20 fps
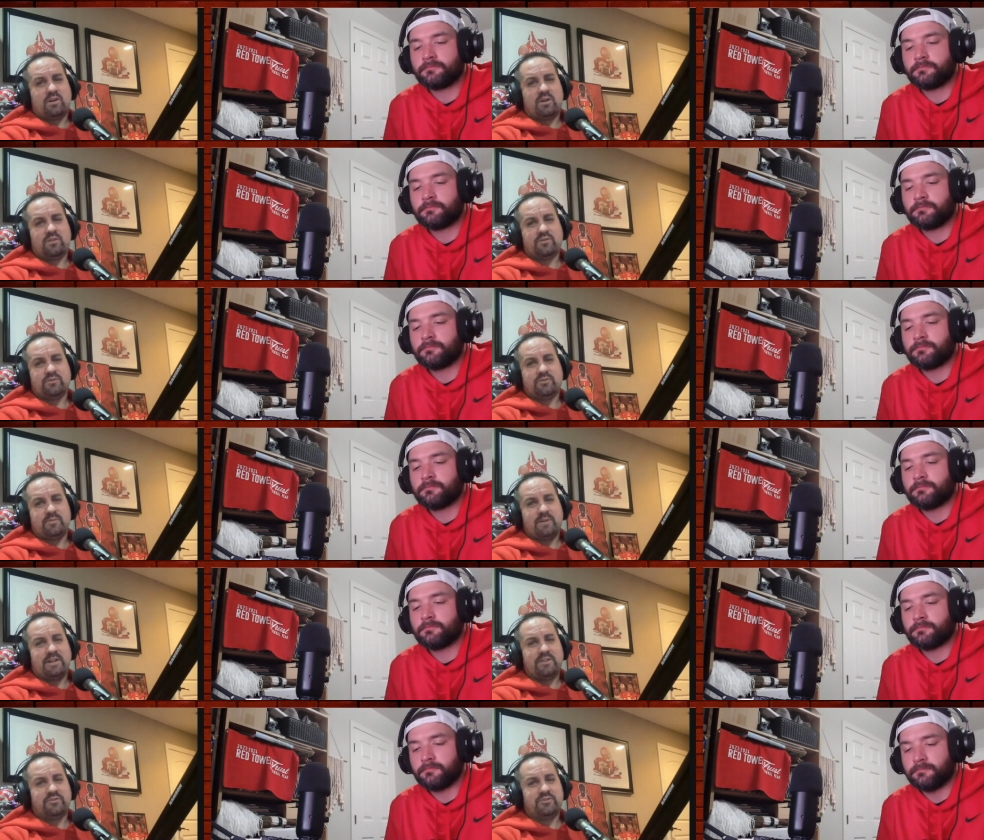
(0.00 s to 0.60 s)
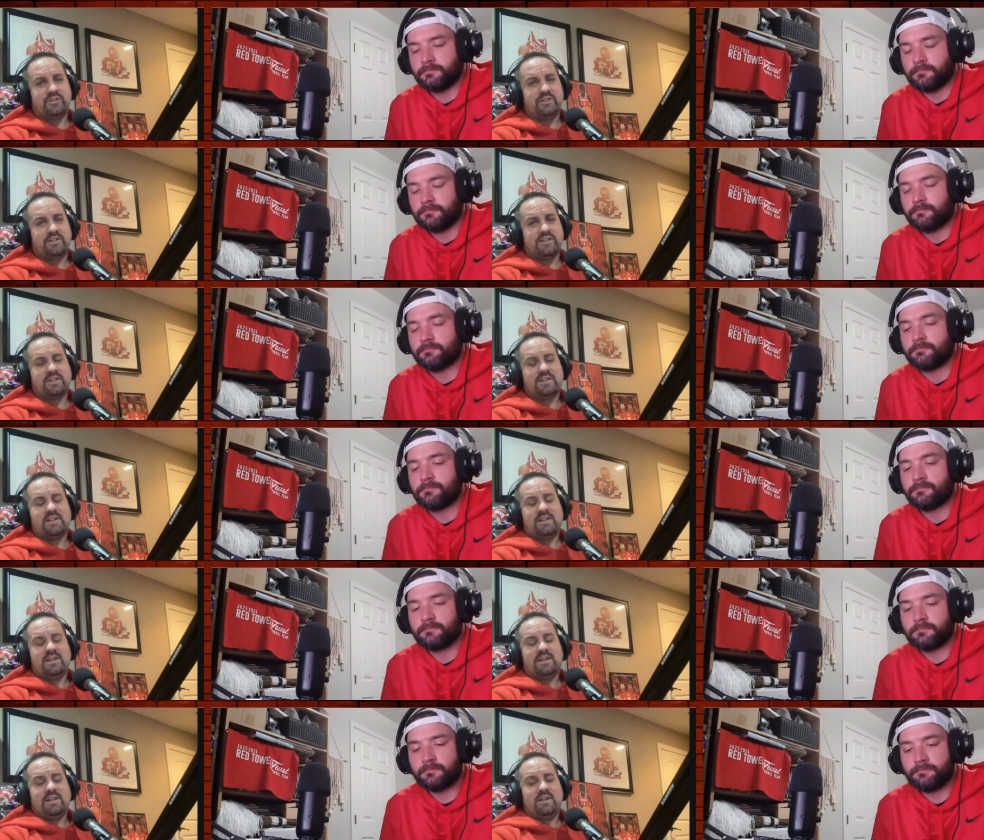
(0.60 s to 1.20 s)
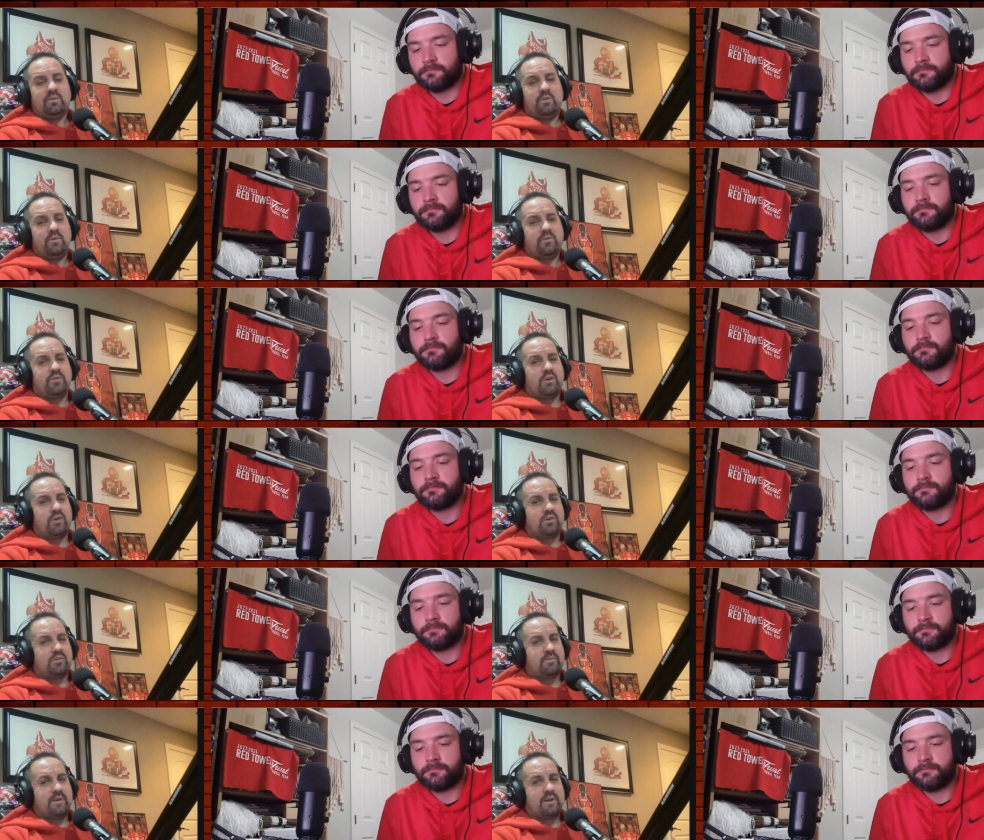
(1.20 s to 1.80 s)
Speaker 1: Alja Basic We've
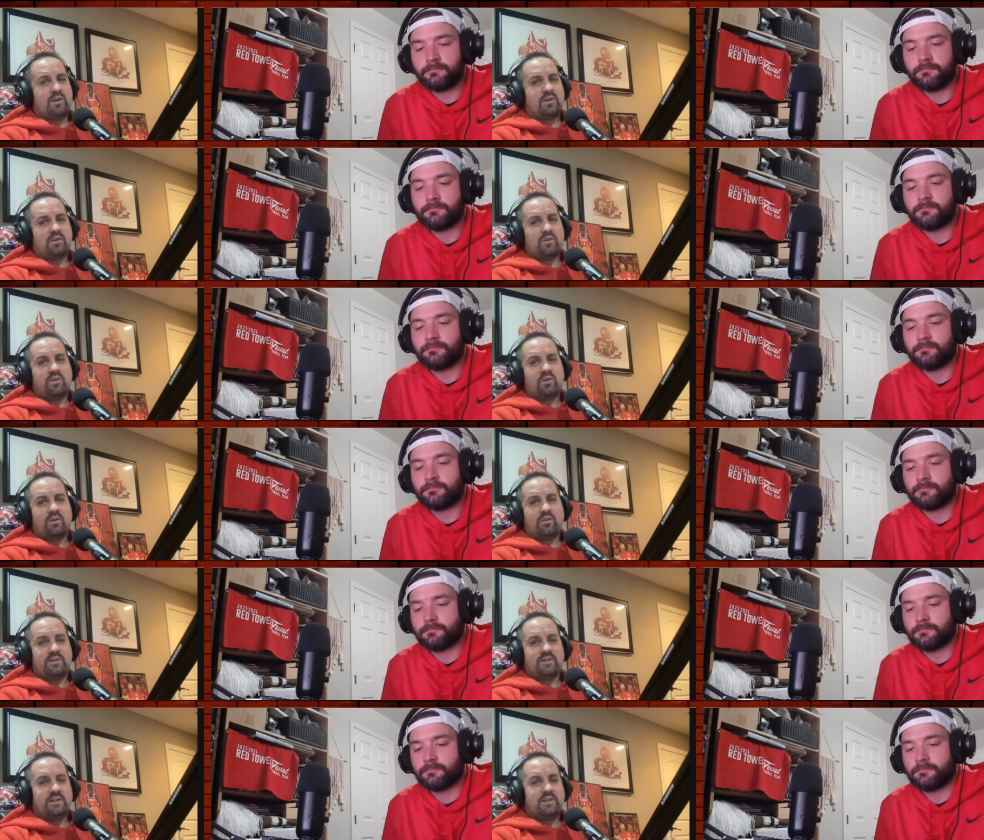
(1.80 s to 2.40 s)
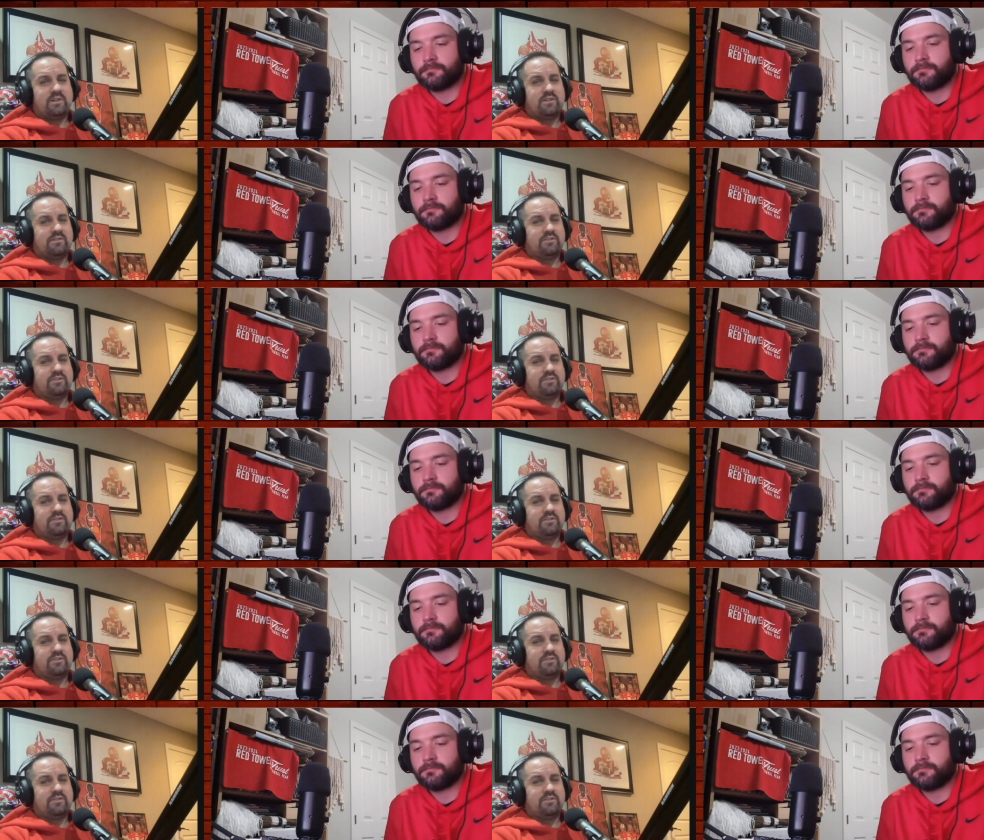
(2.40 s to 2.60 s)
talked about her all year.